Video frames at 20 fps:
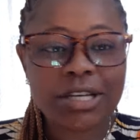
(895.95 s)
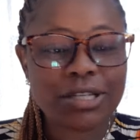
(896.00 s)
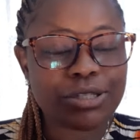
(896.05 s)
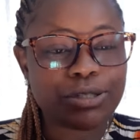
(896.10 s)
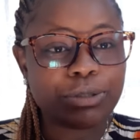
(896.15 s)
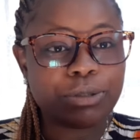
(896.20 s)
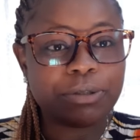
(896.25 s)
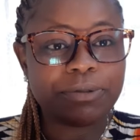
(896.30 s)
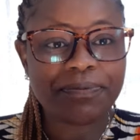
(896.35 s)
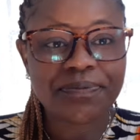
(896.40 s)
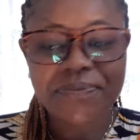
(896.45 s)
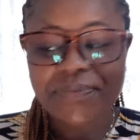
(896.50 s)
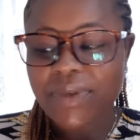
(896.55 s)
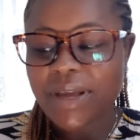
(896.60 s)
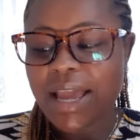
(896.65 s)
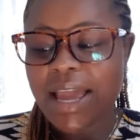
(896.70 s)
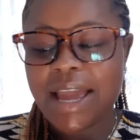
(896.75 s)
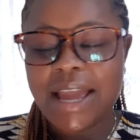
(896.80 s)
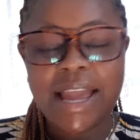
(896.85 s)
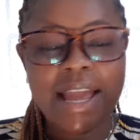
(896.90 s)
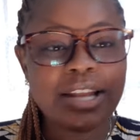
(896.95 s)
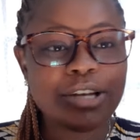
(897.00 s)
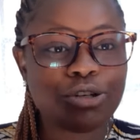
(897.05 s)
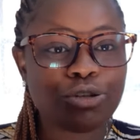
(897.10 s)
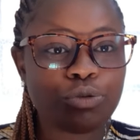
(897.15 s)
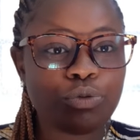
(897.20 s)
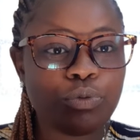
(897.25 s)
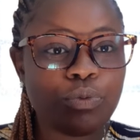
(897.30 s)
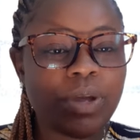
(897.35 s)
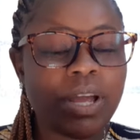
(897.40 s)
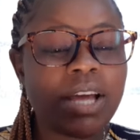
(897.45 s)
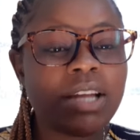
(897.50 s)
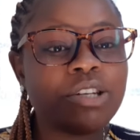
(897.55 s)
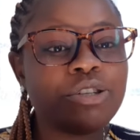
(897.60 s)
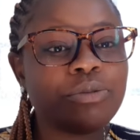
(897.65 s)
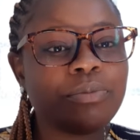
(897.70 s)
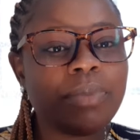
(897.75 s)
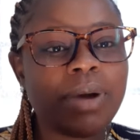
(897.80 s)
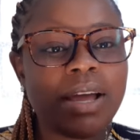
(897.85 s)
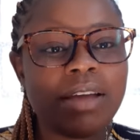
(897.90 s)
so we had
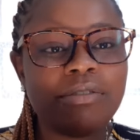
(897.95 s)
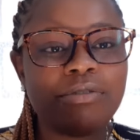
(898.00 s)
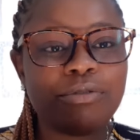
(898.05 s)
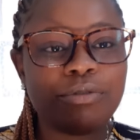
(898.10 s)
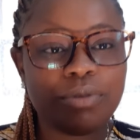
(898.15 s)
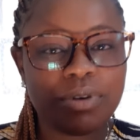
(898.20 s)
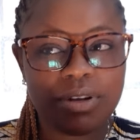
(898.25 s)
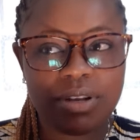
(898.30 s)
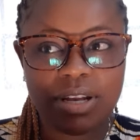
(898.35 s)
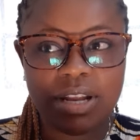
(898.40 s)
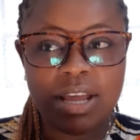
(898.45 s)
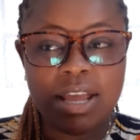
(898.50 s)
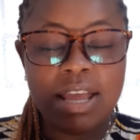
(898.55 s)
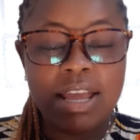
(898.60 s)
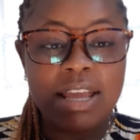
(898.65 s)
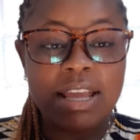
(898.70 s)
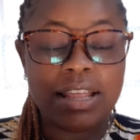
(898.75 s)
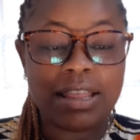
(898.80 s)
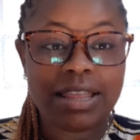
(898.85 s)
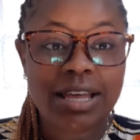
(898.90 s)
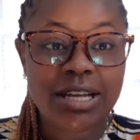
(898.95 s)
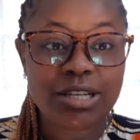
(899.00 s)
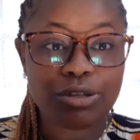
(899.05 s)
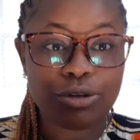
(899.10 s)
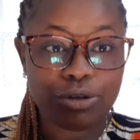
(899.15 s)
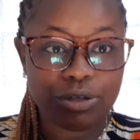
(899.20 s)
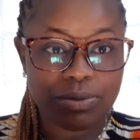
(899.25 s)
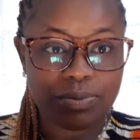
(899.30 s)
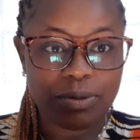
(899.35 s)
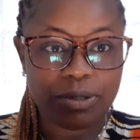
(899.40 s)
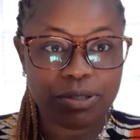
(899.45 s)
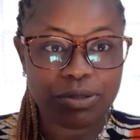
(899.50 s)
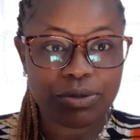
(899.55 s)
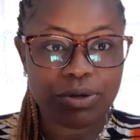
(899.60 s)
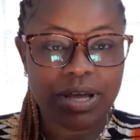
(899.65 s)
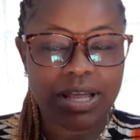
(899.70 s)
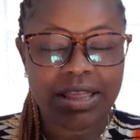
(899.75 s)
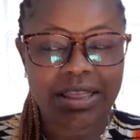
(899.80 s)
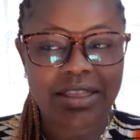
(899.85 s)
to buy food in that hospital, and